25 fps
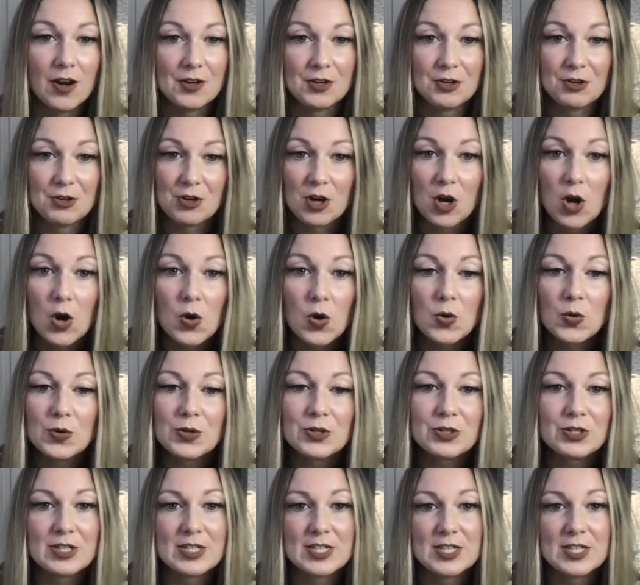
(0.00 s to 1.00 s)
your own
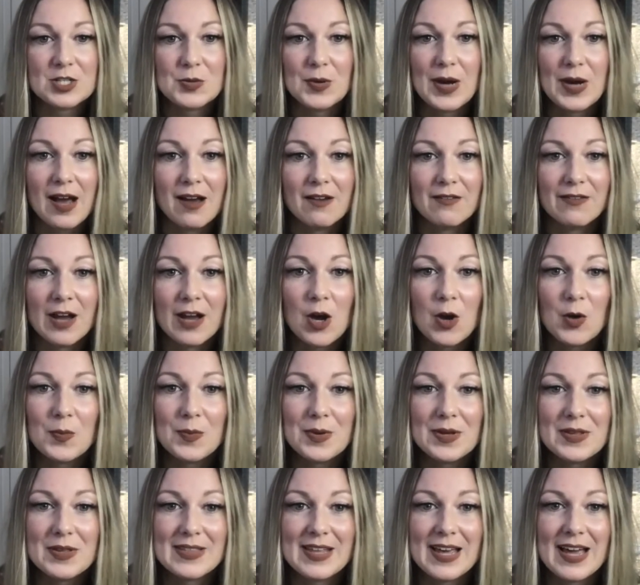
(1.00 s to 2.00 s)
or did you have help
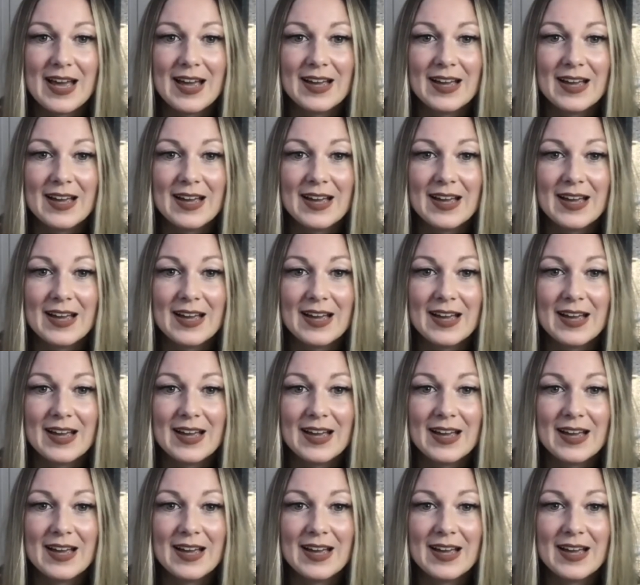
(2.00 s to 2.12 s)
in that? For